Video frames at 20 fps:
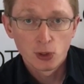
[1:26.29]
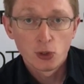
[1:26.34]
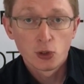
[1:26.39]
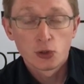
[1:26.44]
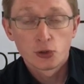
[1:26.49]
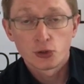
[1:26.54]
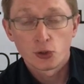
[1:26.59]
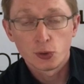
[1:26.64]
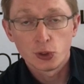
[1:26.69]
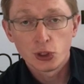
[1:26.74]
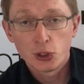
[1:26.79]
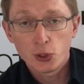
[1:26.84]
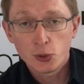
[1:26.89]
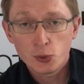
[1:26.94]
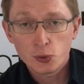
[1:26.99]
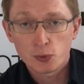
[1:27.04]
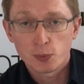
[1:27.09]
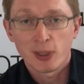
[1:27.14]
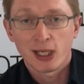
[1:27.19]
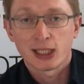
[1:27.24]
So
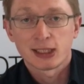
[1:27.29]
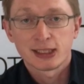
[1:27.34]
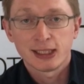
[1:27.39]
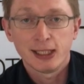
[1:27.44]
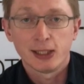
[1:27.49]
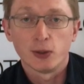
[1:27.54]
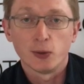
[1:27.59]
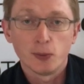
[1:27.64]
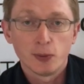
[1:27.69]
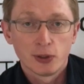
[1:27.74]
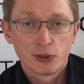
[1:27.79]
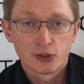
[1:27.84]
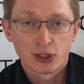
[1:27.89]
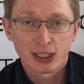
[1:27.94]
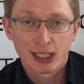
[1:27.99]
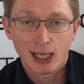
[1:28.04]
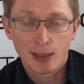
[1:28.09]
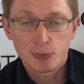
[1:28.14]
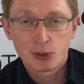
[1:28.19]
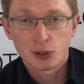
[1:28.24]
use MaxL to
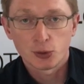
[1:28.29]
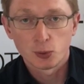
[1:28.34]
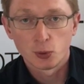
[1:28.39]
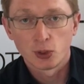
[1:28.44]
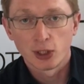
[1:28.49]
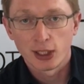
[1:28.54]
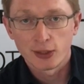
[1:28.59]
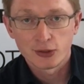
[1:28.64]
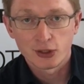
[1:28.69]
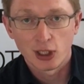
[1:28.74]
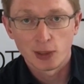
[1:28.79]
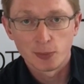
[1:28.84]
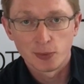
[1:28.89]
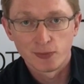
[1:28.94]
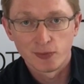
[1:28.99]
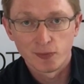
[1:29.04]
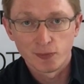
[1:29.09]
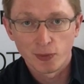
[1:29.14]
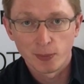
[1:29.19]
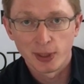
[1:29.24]
capture all that type of
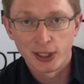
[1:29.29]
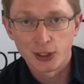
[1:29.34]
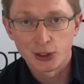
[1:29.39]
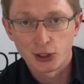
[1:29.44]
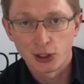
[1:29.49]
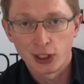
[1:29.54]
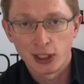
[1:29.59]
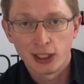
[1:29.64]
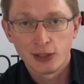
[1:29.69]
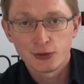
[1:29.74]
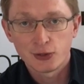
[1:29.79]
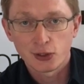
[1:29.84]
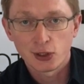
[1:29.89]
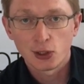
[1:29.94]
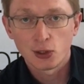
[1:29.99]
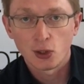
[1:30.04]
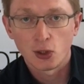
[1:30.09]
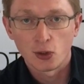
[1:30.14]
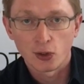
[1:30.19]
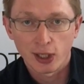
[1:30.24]
information into the
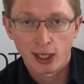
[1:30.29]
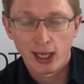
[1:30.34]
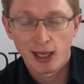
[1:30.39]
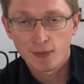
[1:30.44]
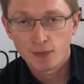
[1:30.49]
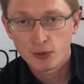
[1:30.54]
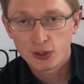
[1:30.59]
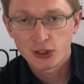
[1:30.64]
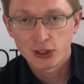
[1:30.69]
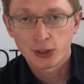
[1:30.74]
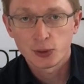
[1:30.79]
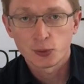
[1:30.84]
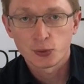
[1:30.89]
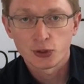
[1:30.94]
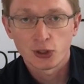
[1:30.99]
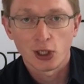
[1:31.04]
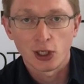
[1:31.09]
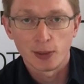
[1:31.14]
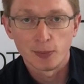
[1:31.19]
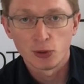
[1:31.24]
log every single
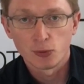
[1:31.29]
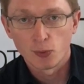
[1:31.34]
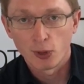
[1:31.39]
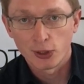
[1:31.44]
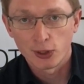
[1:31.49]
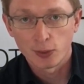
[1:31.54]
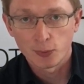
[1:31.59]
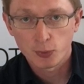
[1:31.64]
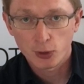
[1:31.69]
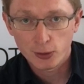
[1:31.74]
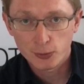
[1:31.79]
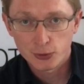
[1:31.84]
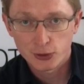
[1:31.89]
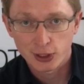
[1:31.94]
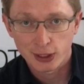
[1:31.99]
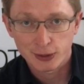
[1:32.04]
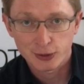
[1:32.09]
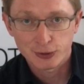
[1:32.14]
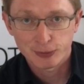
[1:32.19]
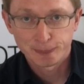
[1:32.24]
time you run the
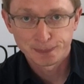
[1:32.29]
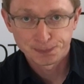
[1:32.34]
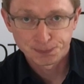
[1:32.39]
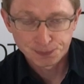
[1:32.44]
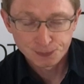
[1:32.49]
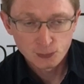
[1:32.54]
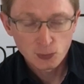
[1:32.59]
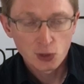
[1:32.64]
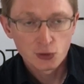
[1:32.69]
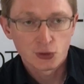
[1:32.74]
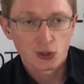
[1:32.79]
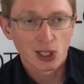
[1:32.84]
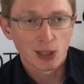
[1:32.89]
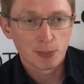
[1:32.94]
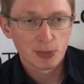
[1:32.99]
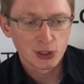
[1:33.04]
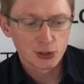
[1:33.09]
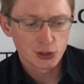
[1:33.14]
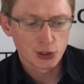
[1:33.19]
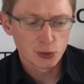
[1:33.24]
process. So that
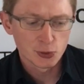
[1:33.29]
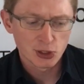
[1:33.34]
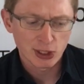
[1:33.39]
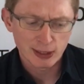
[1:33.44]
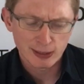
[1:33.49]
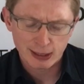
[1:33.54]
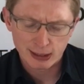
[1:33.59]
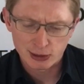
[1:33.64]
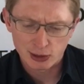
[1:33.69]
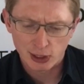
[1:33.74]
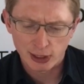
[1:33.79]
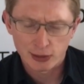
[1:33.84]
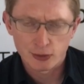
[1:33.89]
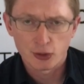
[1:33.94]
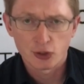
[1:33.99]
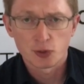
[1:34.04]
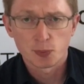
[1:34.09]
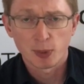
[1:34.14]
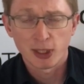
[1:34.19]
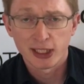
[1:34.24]
means using things like
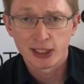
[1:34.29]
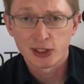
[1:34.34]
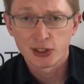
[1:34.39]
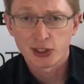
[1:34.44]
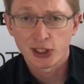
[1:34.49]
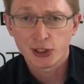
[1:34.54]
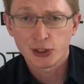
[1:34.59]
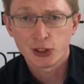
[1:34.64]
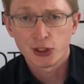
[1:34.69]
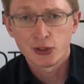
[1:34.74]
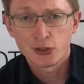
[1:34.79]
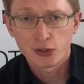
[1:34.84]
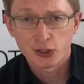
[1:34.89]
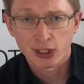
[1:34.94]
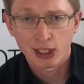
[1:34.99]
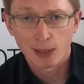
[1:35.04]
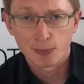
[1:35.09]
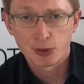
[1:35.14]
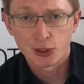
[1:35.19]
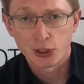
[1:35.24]
display session to
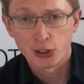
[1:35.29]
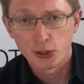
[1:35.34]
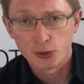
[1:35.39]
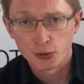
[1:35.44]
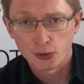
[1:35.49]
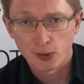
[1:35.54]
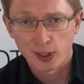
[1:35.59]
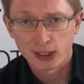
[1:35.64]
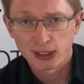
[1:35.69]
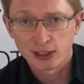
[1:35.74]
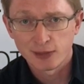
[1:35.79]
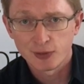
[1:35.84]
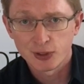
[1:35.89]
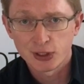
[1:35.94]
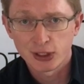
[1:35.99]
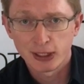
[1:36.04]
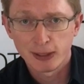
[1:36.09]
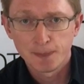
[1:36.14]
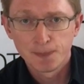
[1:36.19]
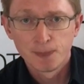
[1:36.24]
capture user
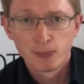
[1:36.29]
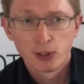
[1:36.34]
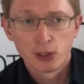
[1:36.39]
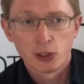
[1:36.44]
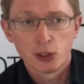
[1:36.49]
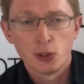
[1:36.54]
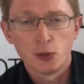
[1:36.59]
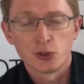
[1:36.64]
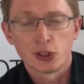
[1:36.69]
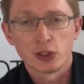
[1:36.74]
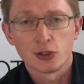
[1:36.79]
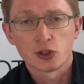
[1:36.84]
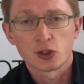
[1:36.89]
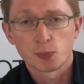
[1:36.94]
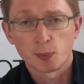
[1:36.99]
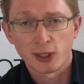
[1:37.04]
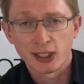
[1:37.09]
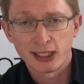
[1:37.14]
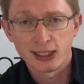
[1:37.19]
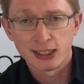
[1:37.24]
activity, using
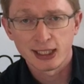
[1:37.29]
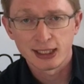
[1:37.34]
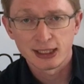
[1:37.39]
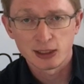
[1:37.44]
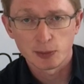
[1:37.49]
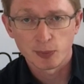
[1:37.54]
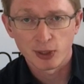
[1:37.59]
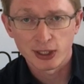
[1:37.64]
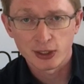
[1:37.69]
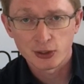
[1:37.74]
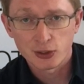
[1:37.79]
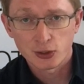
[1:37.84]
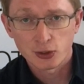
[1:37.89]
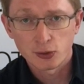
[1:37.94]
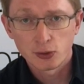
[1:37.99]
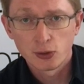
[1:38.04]
display database,